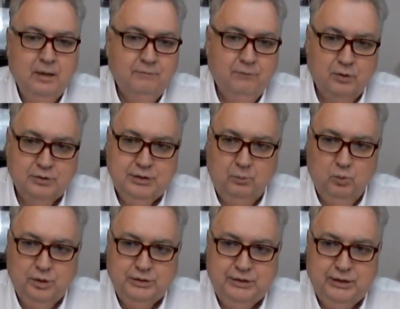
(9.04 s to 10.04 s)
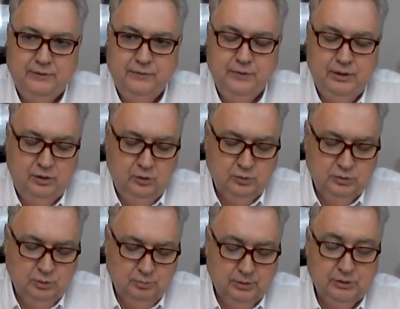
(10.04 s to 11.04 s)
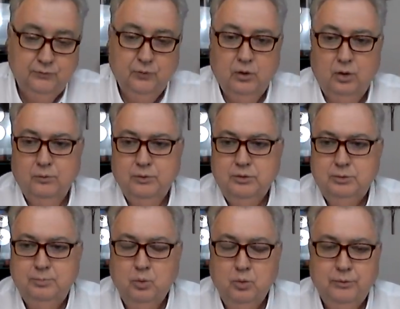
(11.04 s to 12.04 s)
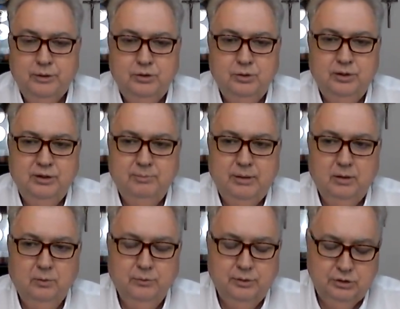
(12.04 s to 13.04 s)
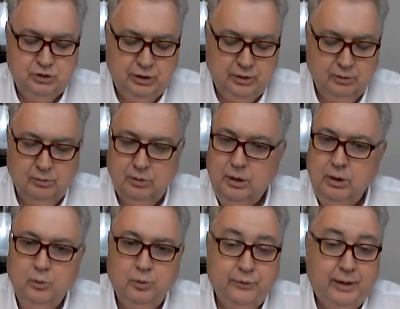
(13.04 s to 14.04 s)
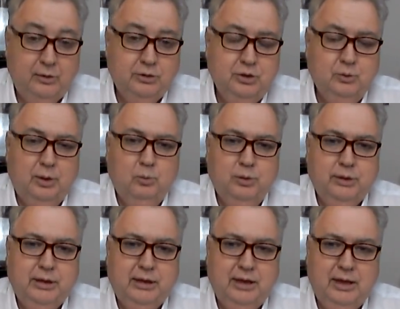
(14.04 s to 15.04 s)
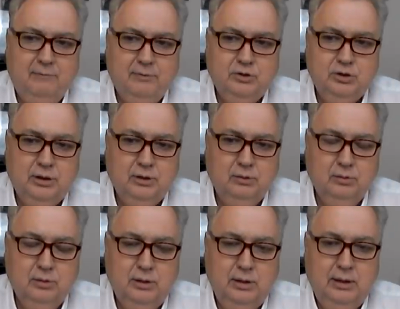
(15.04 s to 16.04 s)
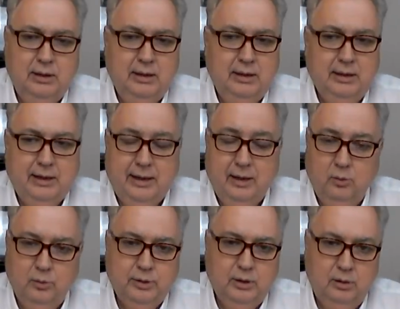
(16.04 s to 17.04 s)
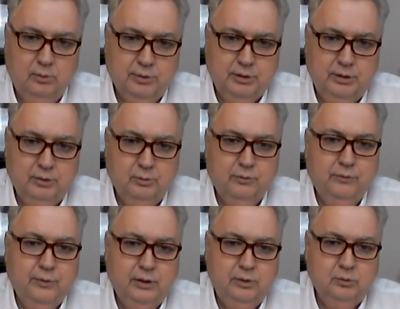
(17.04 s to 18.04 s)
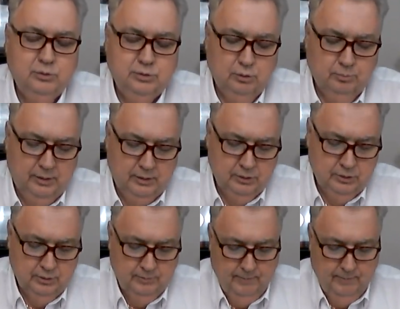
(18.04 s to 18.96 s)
First, I want to say thank you so much for all the support that you give me on this channel. Without you, I would not have a channel, and I owe it all to you. Thank you so much.